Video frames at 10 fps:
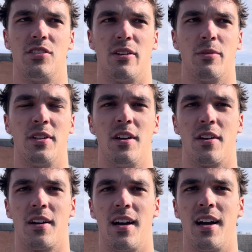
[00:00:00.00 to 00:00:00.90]
share with the
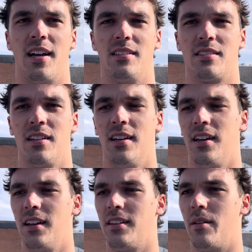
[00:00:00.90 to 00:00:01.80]
younger guys
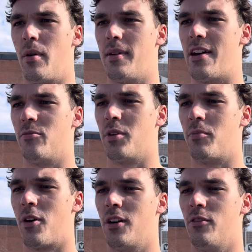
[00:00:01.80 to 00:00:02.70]
that maybe haven't been a part